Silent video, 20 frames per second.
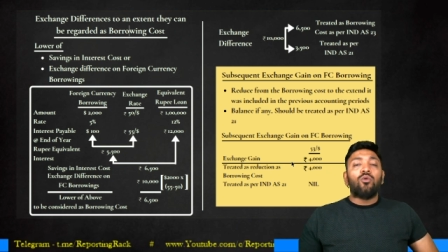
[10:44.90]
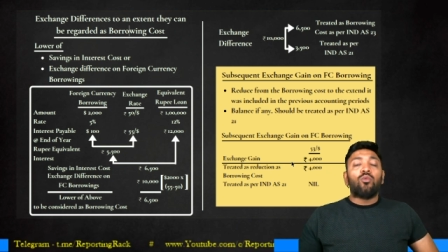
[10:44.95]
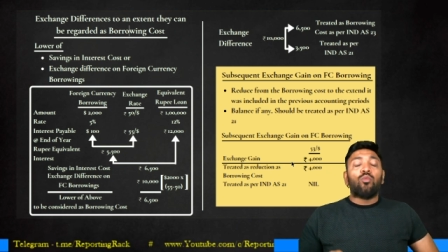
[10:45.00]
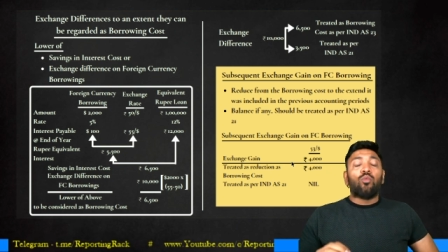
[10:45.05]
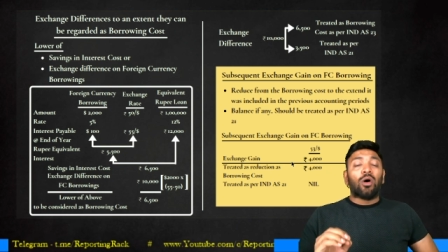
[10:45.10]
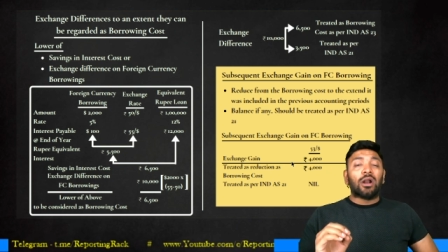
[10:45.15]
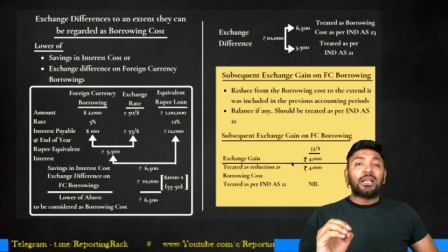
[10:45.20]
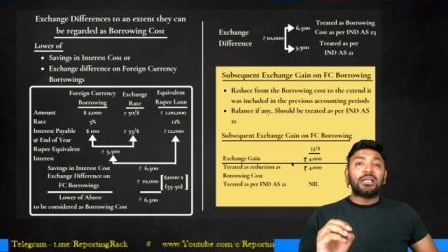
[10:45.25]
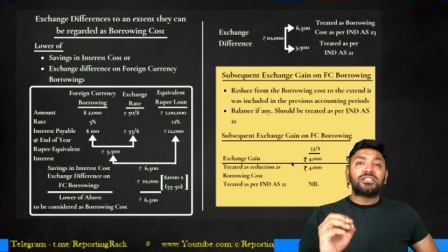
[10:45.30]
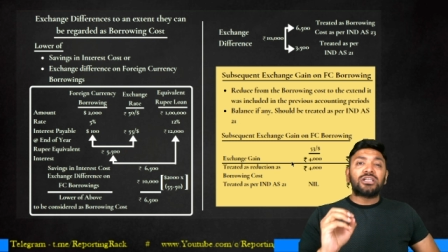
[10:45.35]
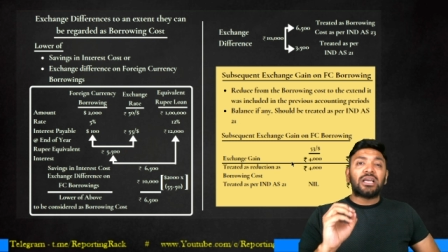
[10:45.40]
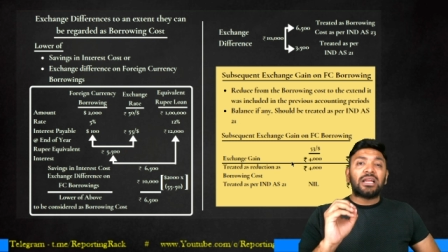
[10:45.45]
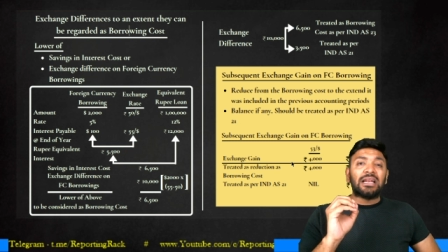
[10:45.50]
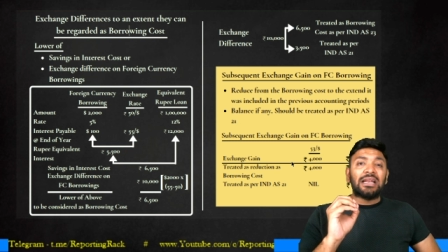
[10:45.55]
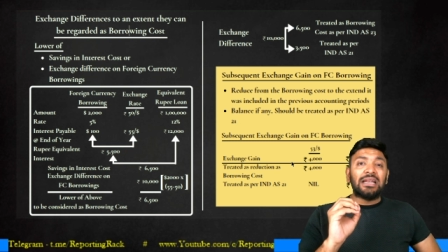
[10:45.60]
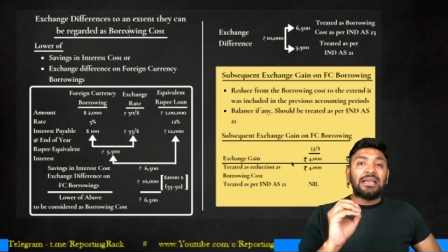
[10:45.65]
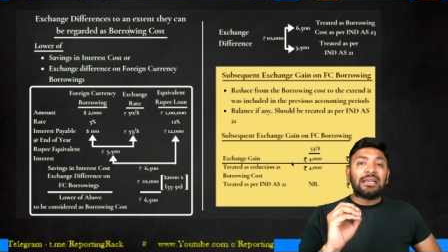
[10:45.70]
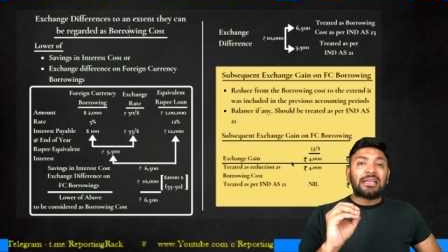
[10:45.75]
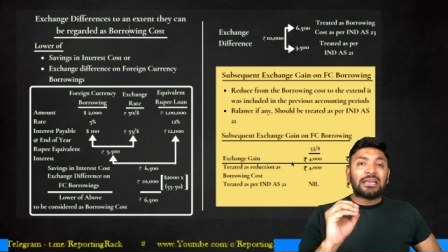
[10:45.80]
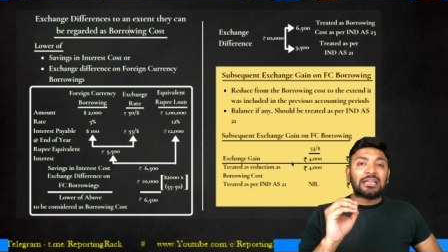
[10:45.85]
What is your
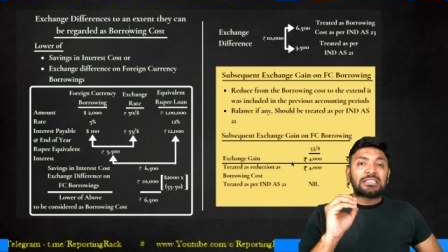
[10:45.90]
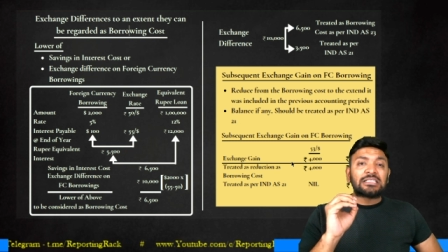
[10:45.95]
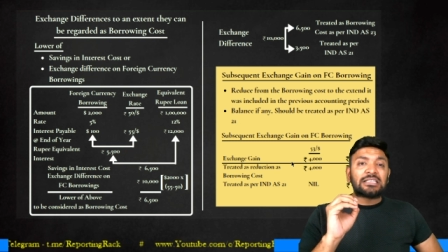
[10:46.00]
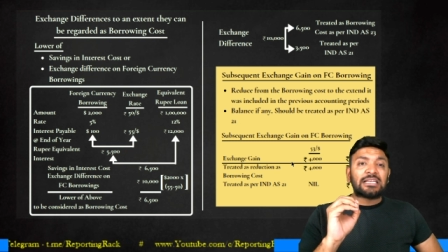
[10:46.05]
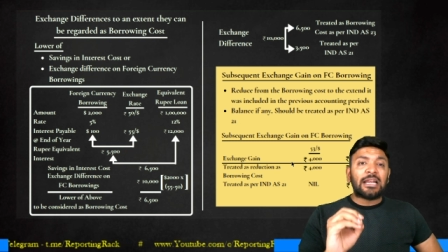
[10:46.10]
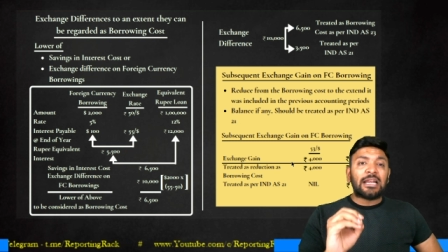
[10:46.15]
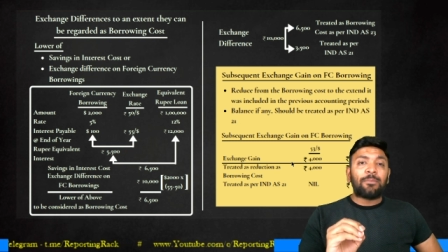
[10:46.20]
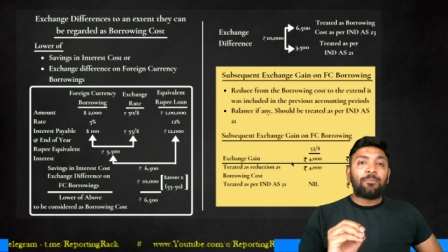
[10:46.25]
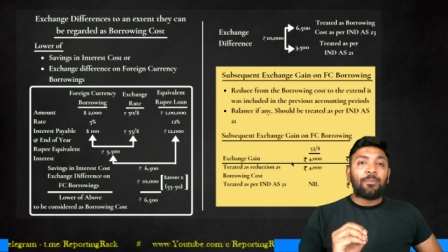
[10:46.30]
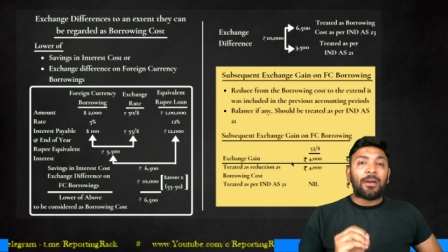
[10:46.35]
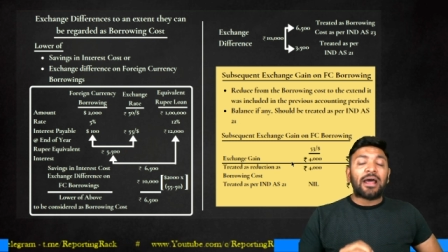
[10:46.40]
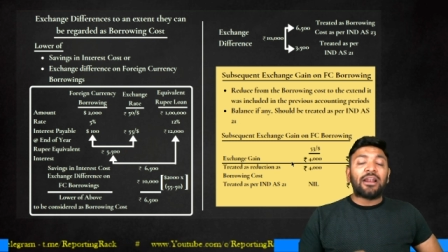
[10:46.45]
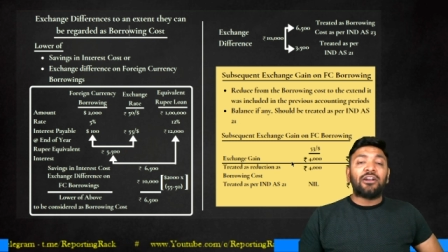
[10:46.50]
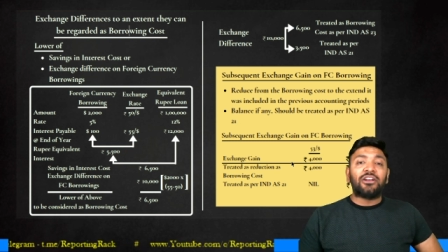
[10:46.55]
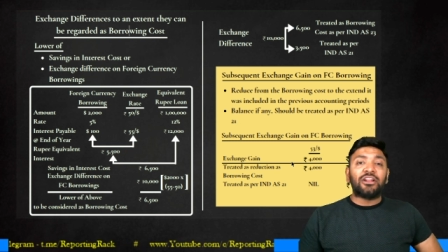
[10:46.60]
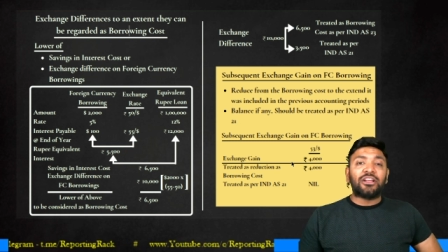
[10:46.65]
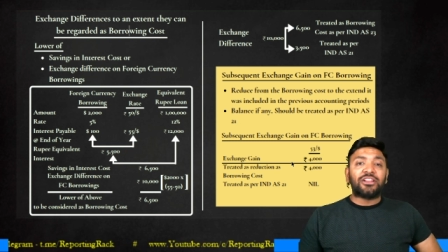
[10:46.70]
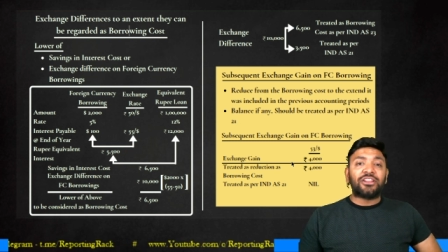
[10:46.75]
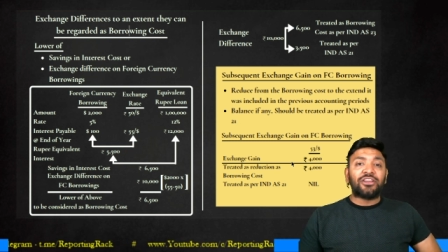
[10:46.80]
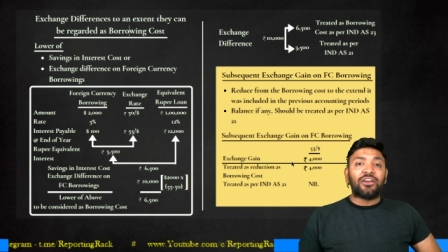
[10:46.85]
interest rate
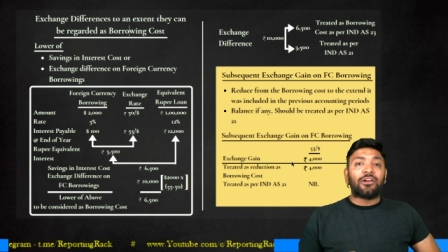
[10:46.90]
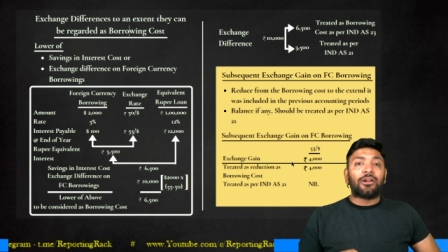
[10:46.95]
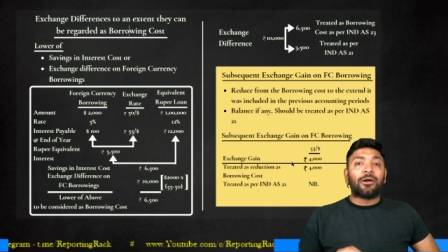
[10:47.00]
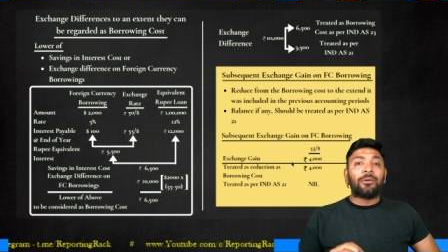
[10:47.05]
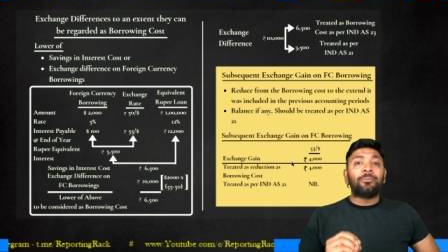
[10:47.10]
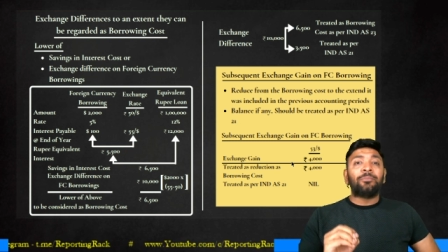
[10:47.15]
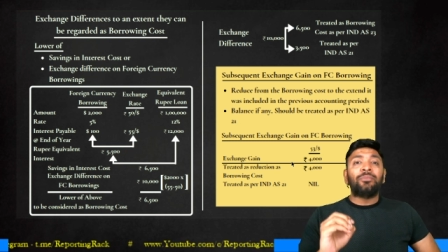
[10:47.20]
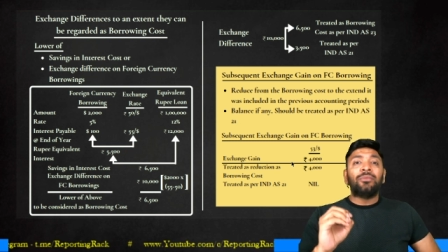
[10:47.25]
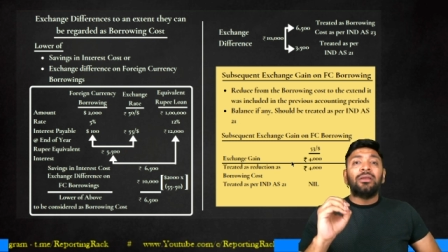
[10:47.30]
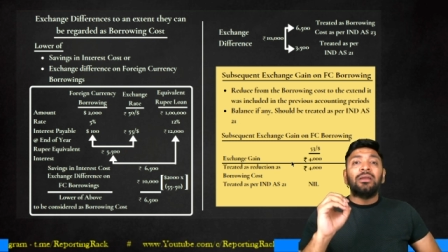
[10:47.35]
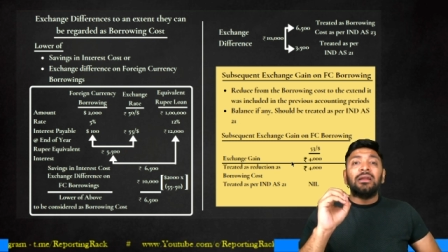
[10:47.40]
parity theorem?